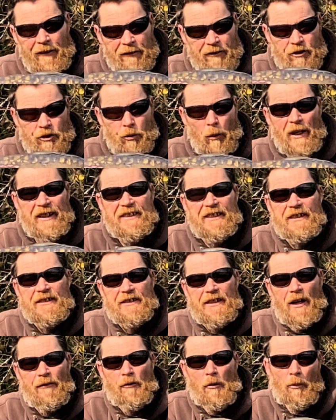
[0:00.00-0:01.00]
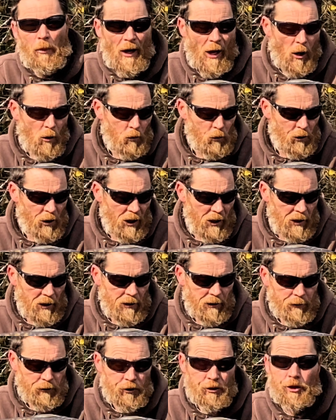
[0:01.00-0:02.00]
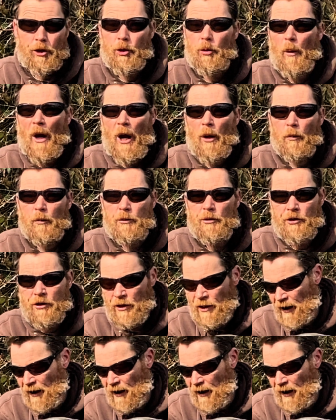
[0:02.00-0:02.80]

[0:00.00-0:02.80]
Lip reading: 27 pound, 2 ounce.